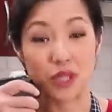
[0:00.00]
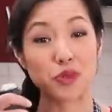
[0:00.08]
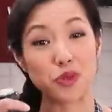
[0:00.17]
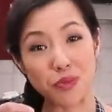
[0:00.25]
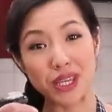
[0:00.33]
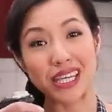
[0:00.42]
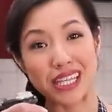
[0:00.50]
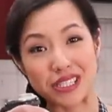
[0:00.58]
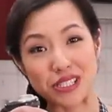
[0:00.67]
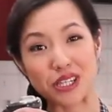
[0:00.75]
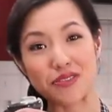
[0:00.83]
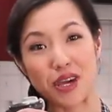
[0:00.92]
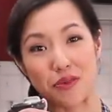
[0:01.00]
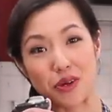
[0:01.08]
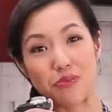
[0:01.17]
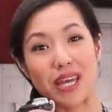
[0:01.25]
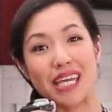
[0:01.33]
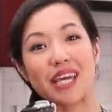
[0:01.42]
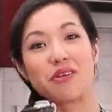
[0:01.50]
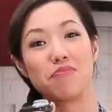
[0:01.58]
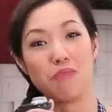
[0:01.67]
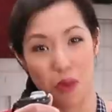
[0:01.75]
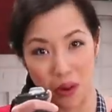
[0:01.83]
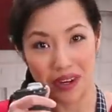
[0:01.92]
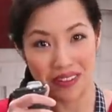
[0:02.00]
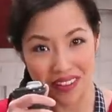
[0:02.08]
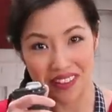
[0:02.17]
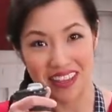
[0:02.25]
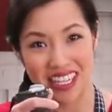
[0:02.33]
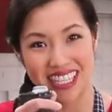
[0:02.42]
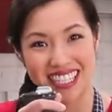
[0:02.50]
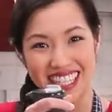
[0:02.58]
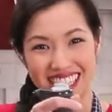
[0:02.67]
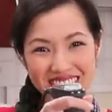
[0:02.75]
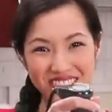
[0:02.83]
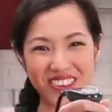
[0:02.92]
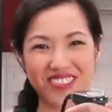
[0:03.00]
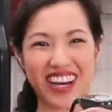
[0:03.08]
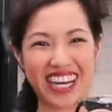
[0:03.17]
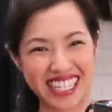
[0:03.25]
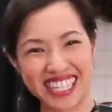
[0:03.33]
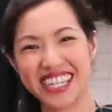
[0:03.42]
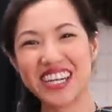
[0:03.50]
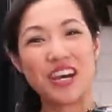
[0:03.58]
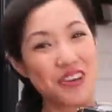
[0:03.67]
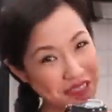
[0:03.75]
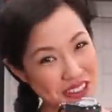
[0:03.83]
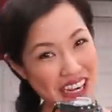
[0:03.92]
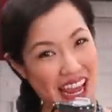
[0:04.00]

would be easier if I were making more than this, but for